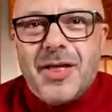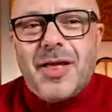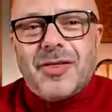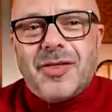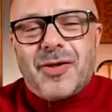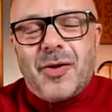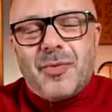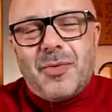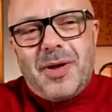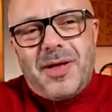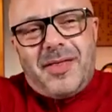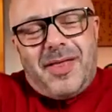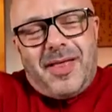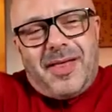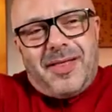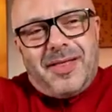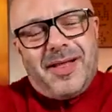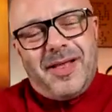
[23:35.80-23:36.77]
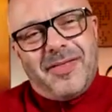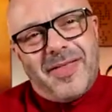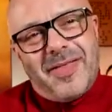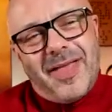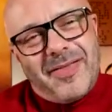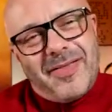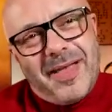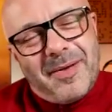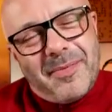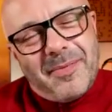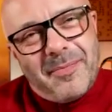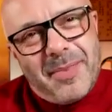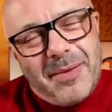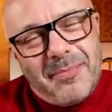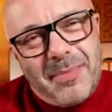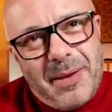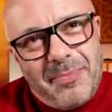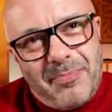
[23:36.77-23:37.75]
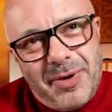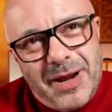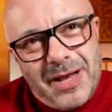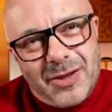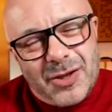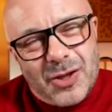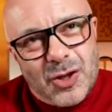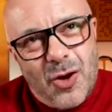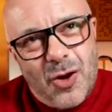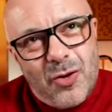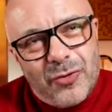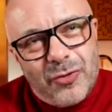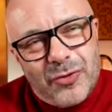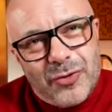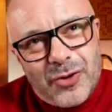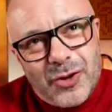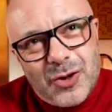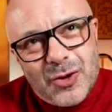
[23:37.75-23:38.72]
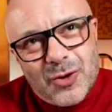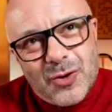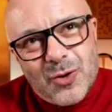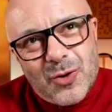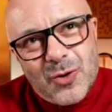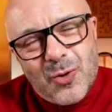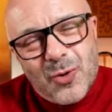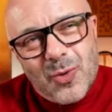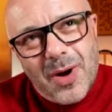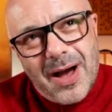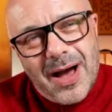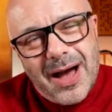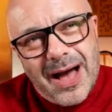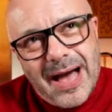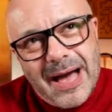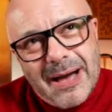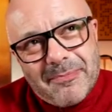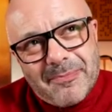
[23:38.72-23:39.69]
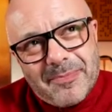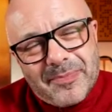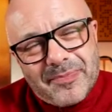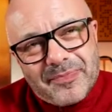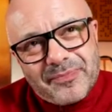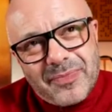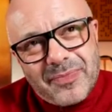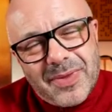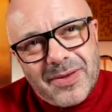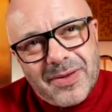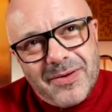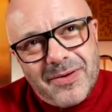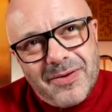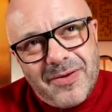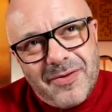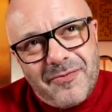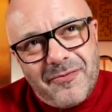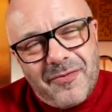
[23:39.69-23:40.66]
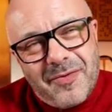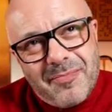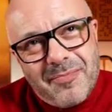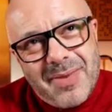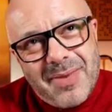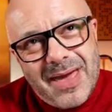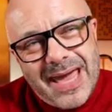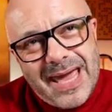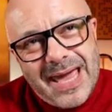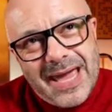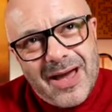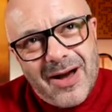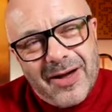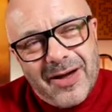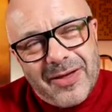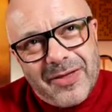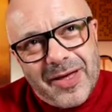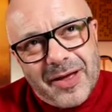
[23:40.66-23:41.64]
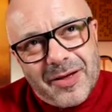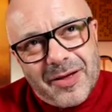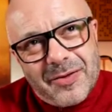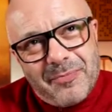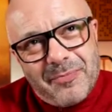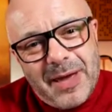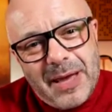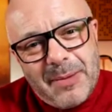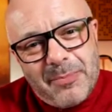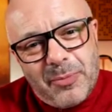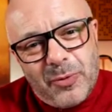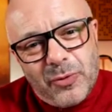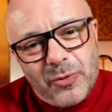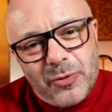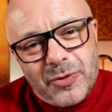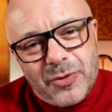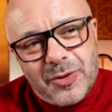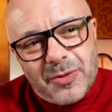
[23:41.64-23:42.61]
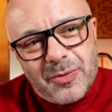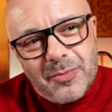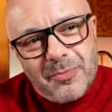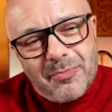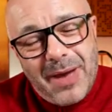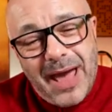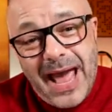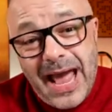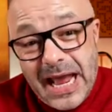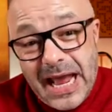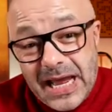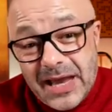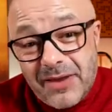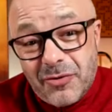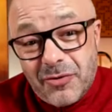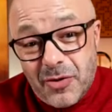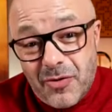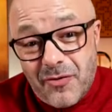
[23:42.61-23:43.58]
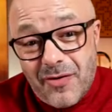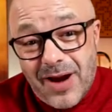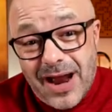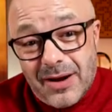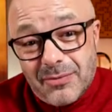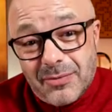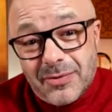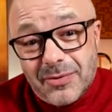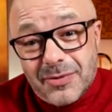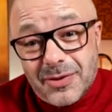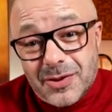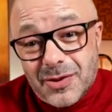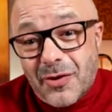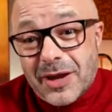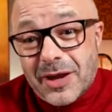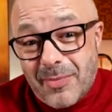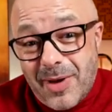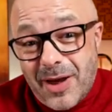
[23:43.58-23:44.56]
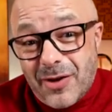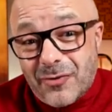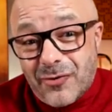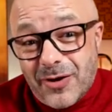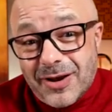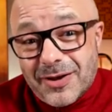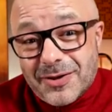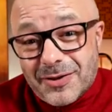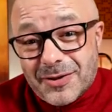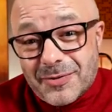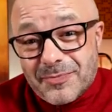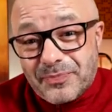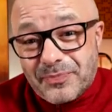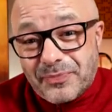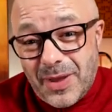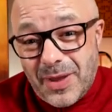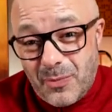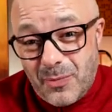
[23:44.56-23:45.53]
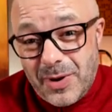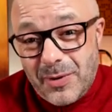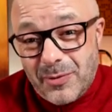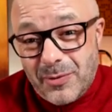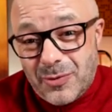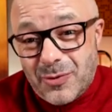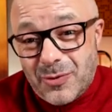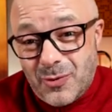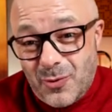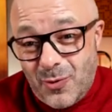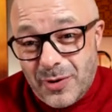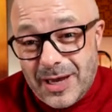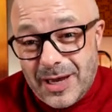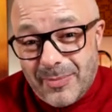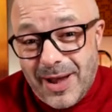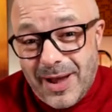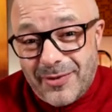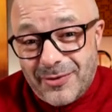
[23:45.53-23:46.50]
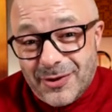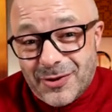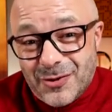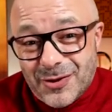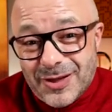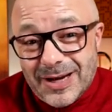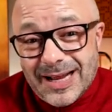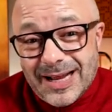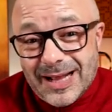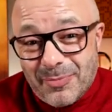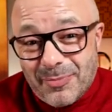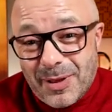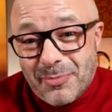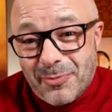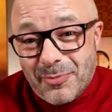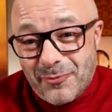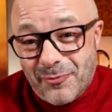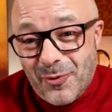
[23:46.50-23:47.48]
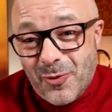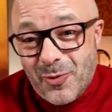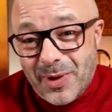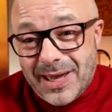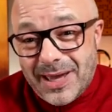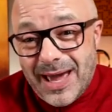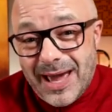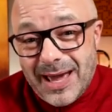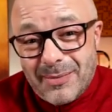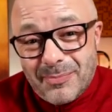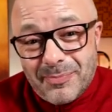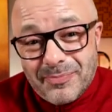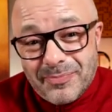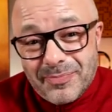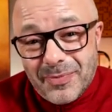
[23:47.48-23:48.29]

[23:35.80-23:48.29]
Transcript: So it brings us on to, for me, I think people's behavior around psychometrics. And we were talking about this just a little bit before we came